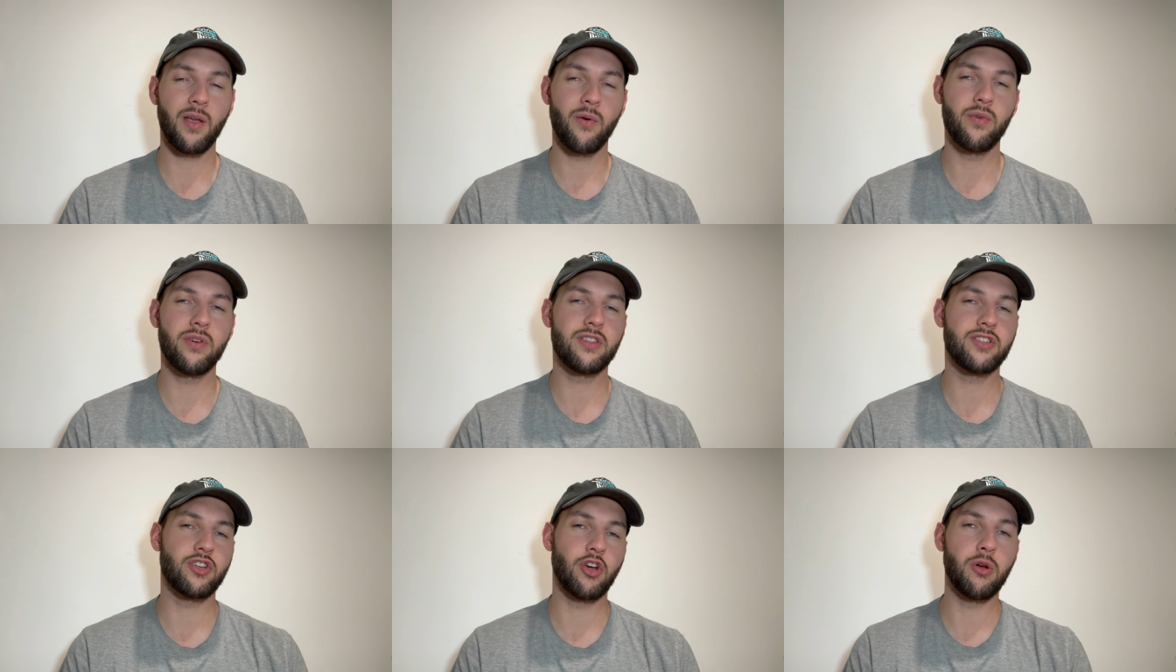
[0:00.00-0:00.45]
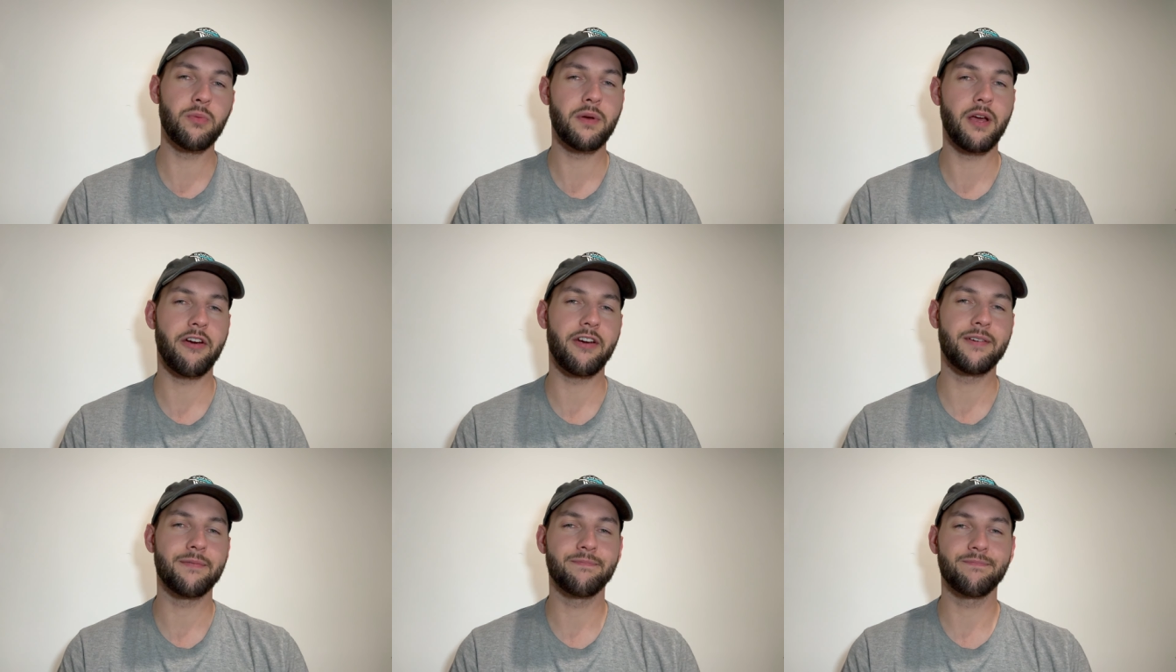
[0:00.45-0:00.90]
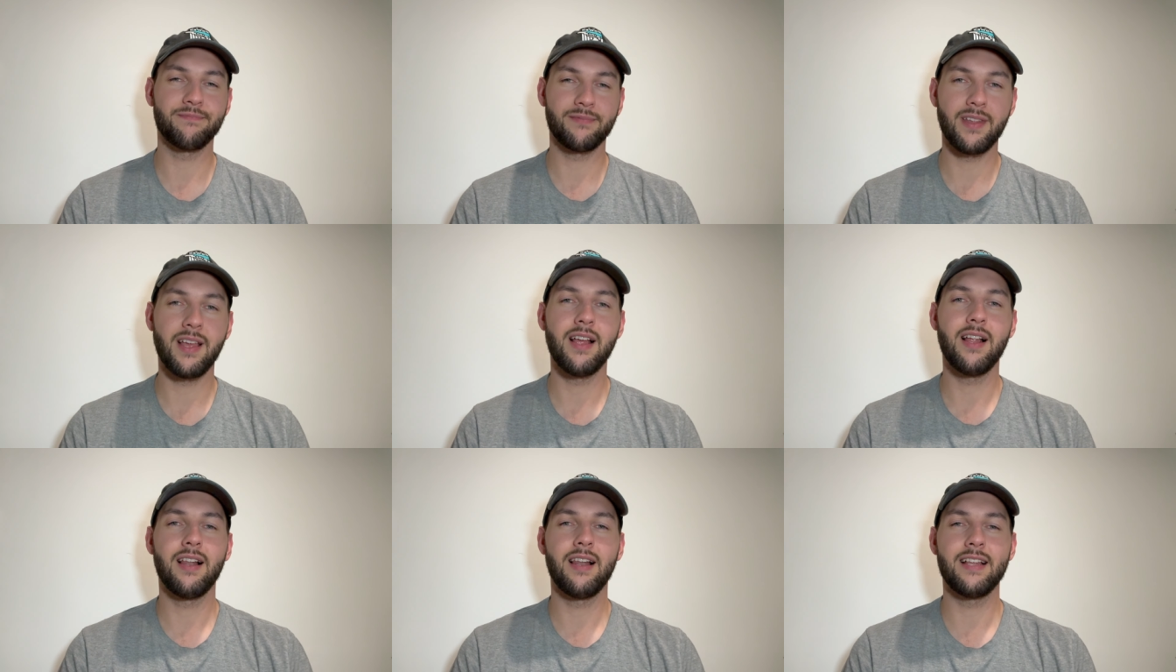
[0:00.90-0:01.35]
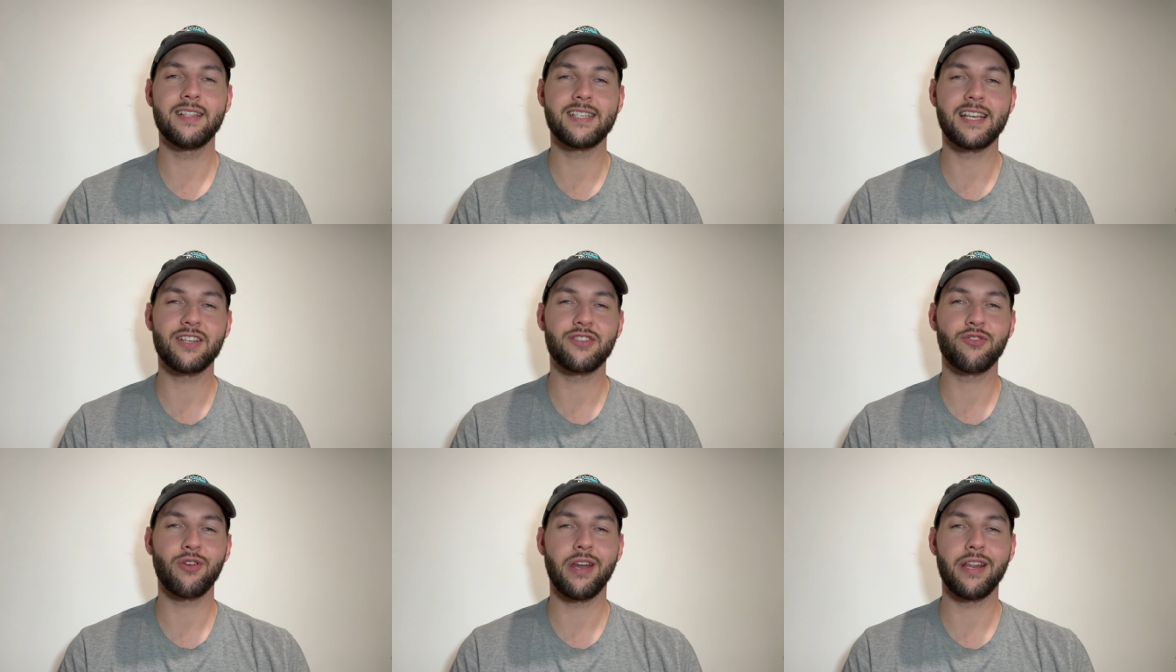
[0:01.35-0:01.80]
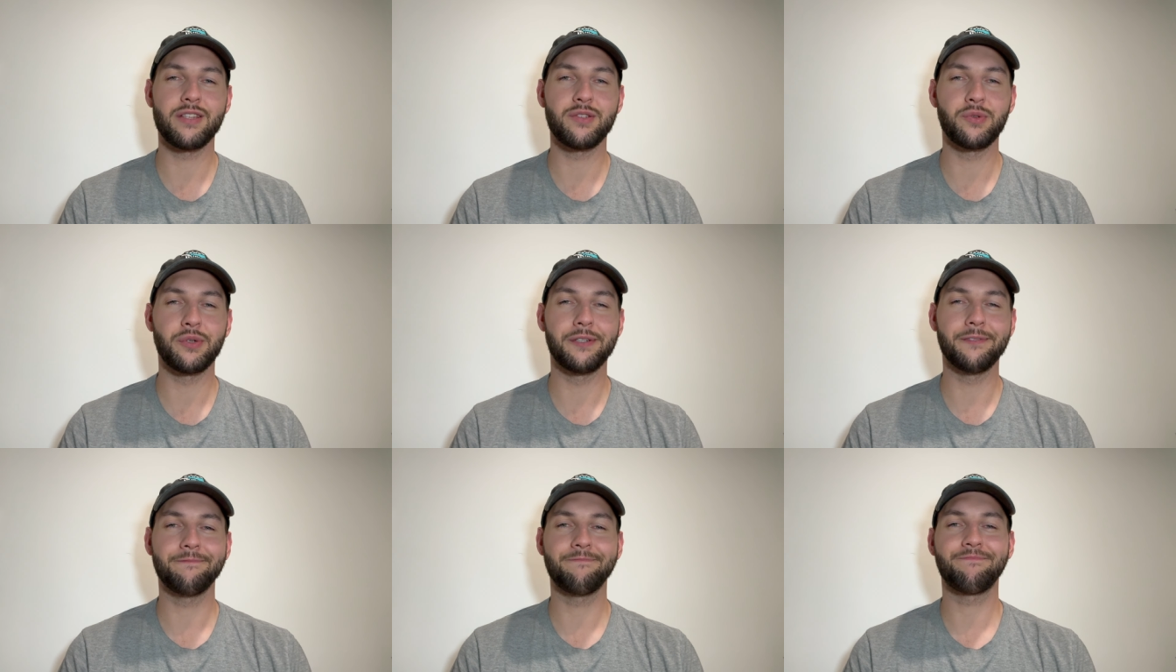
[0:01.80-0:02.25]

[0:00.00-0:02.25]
with Joe Berry. Let's get straight into it.